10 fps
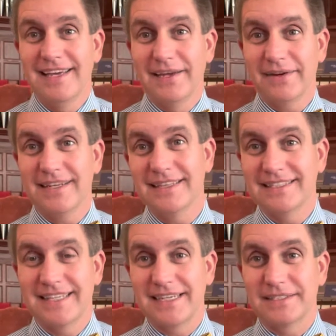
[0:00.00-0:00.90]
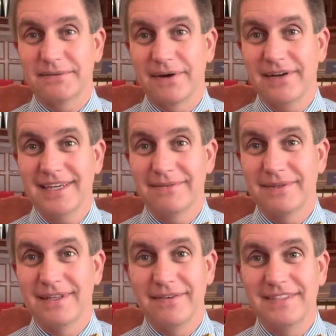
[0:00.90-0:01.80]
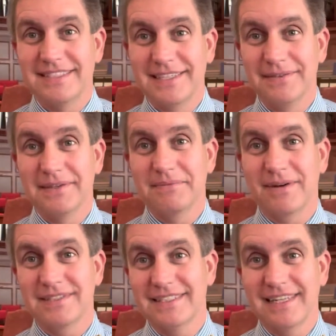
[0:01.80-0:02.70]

here in the sanctuary and would love to see you in person,